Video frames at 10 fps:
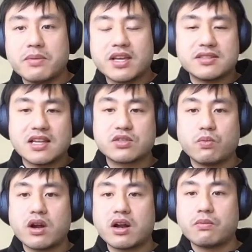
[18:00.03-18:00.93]
because that's
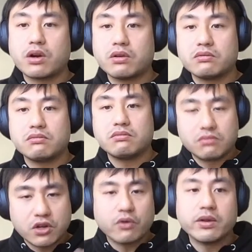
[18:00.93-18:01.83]
where we're
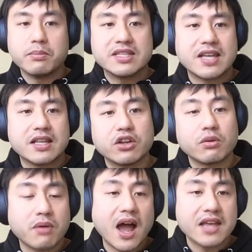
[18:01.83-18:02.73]
going to be sending your
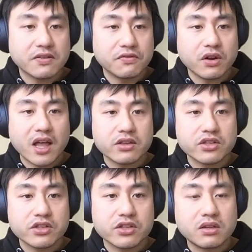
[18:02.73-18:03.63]
prize if you're
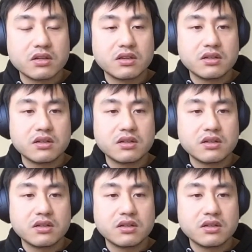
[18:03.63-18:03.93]
eligible.